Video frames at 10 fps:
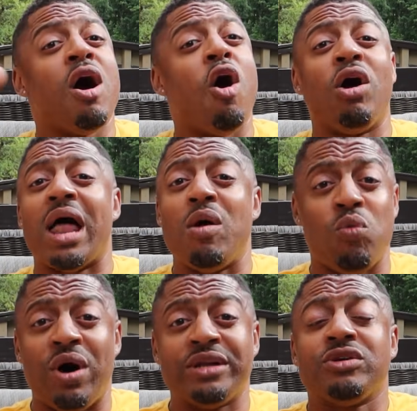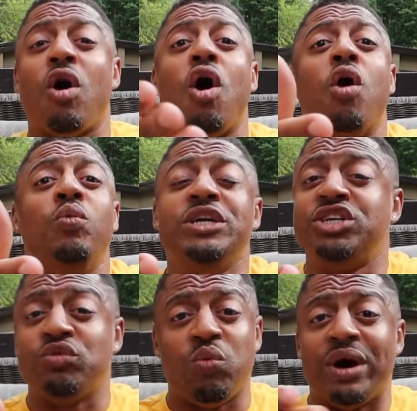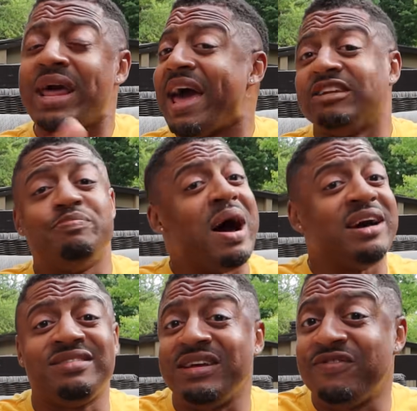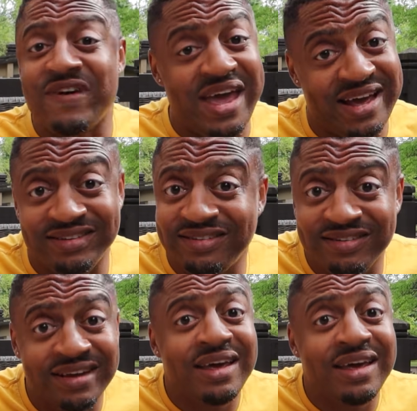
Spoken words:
All I want, all we should want as boxing fans,